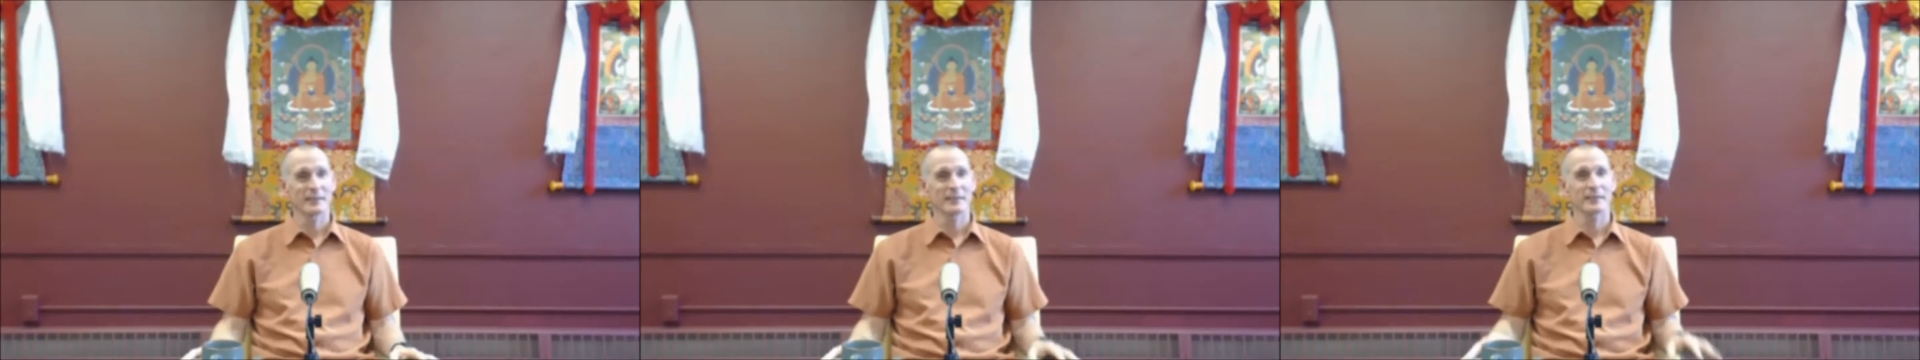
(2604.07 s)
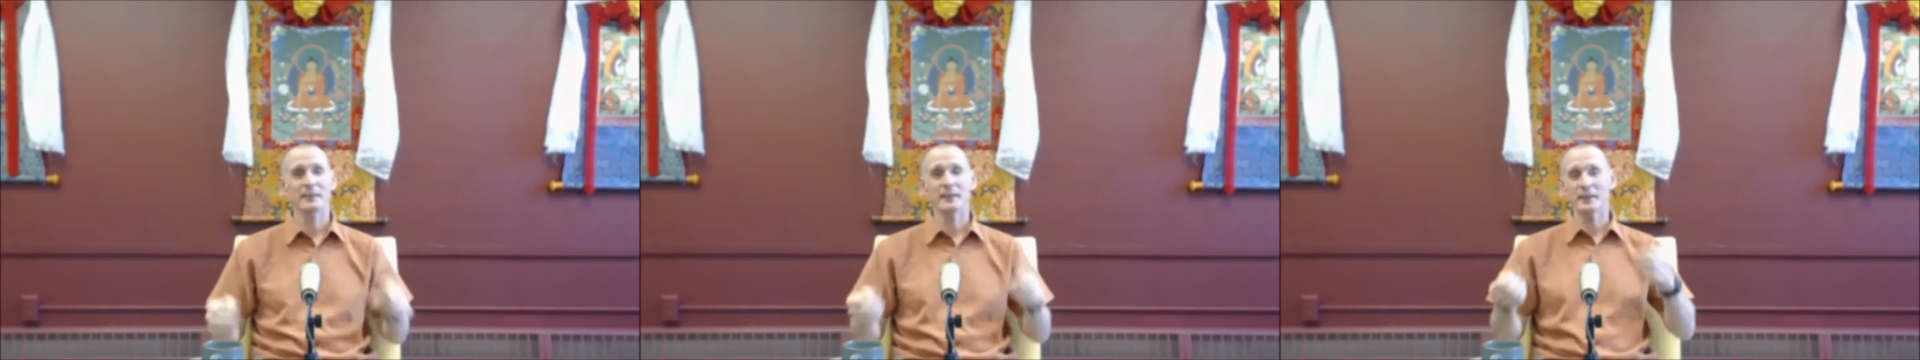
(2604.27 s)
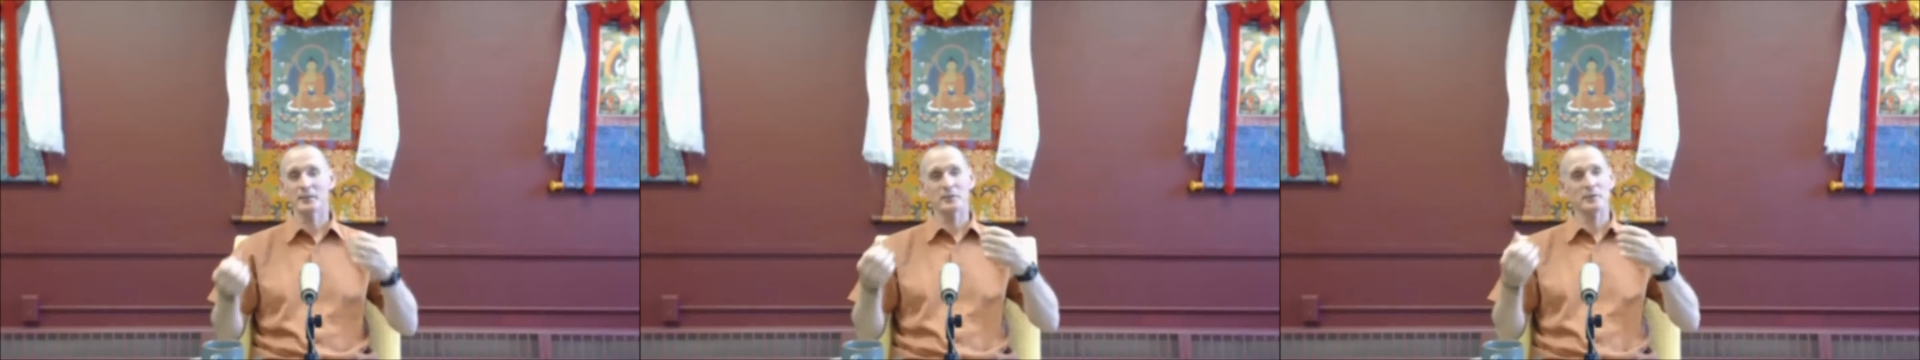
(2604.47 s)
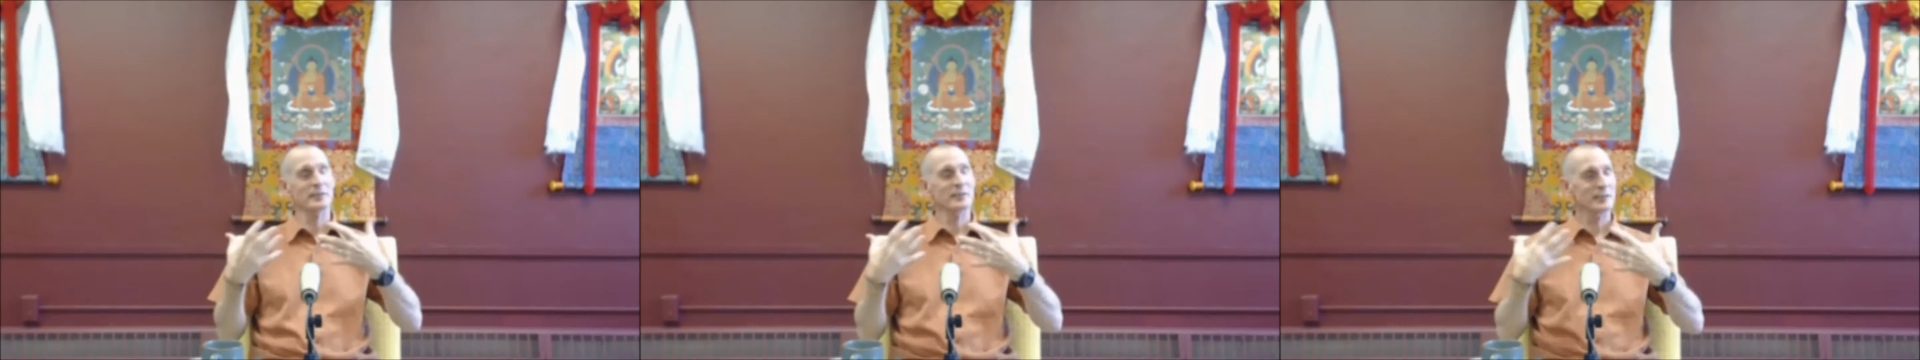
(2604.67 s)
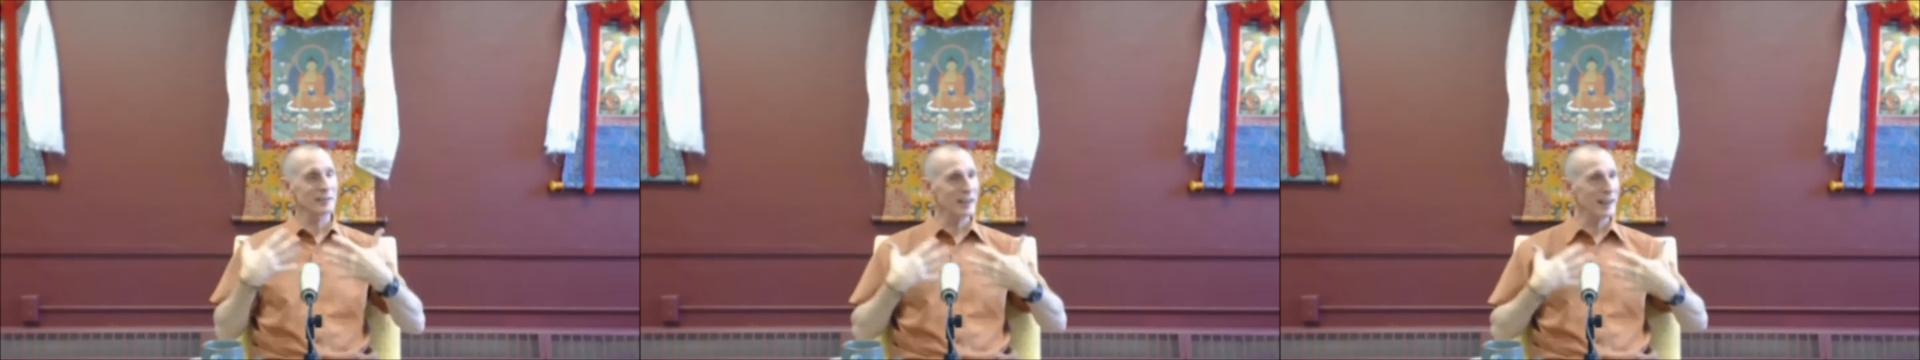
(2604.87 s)
Again, just
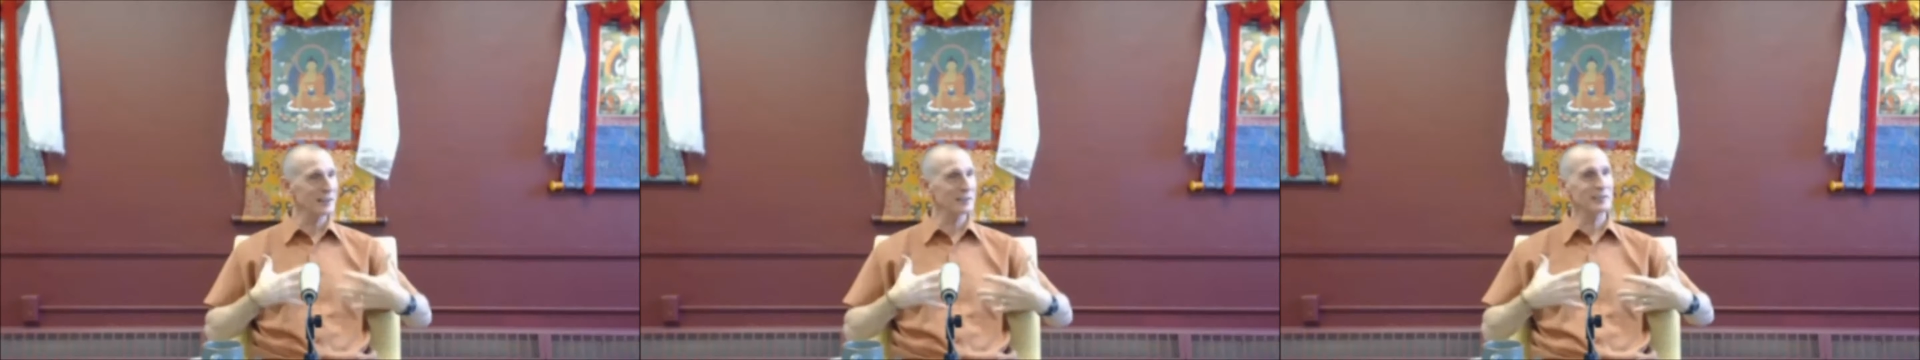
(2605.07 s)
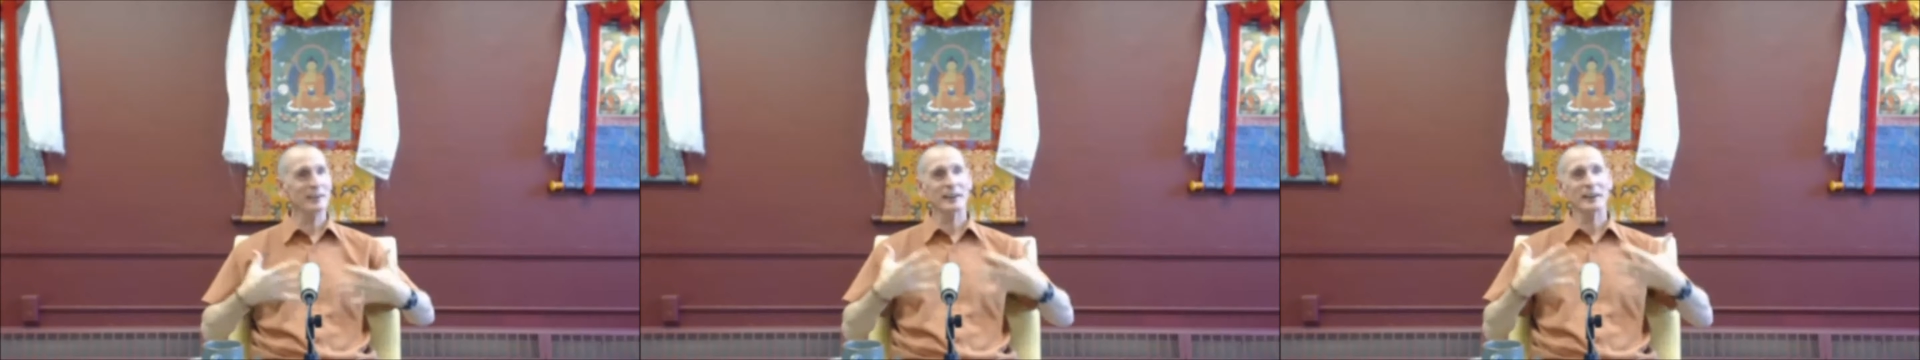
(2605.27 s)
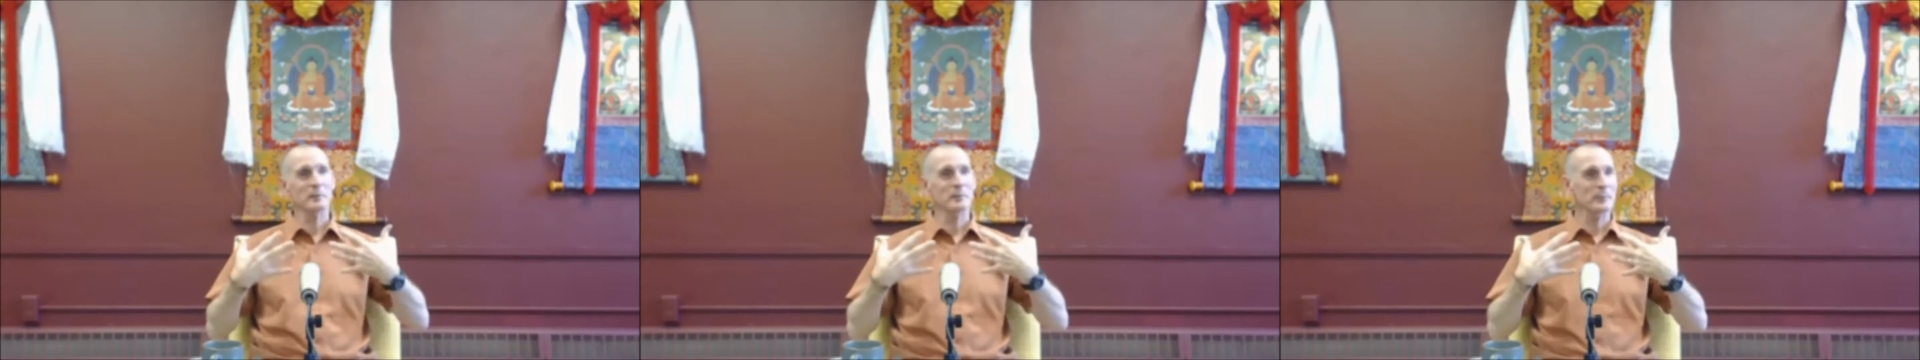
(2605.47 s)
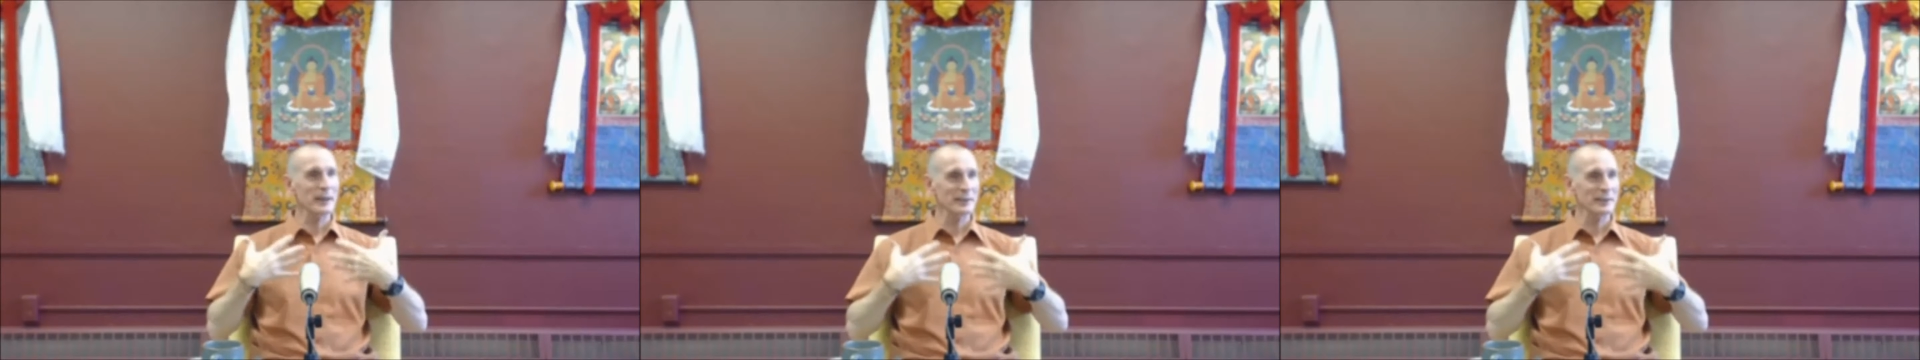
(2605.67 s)
lessening my